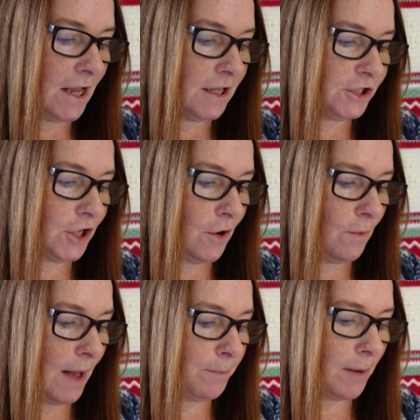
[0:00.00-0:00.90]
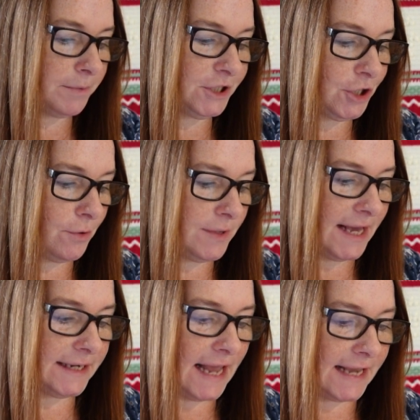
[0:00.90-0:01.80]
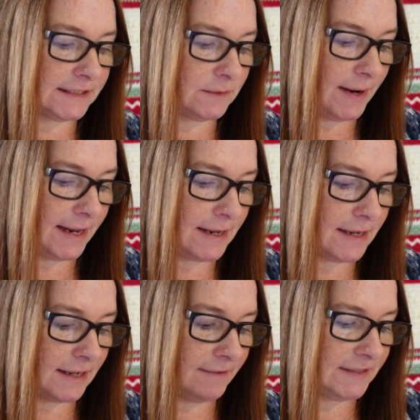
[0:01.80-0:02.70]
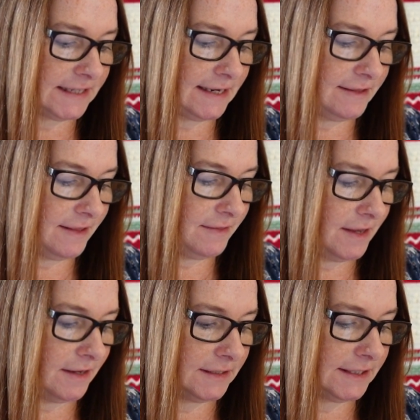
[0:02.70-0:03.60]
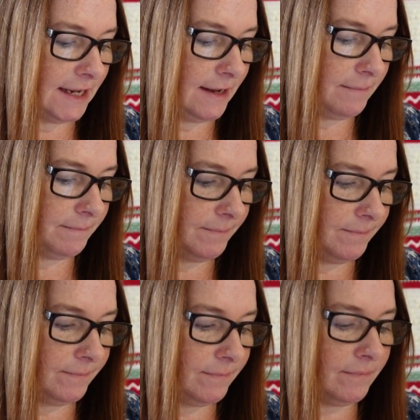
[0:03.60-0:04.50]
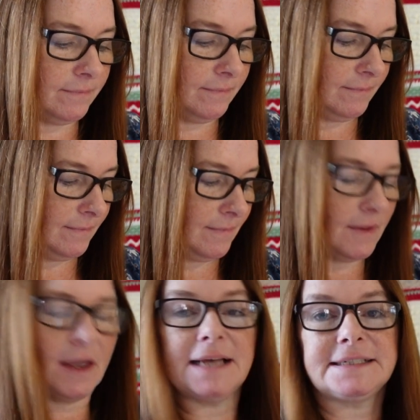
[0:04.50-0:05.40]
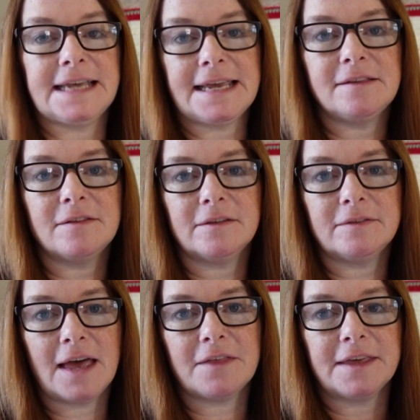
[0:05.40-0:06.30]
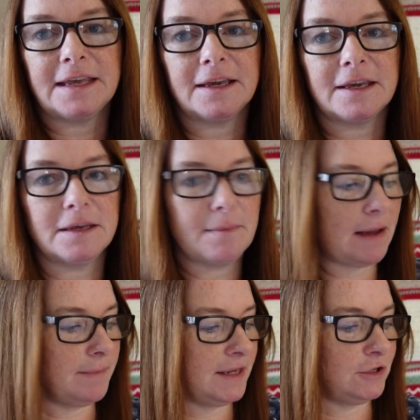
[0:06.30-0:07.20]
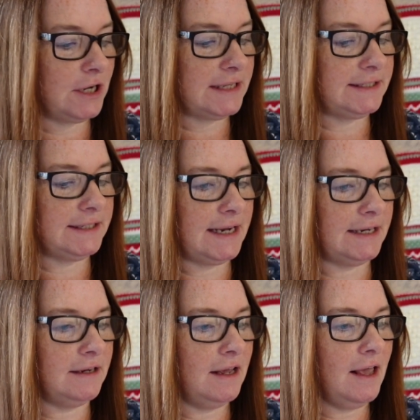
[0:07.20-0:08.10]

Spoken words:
So I'll probably show you that next week if there's anything that I see that I think you might be interested in.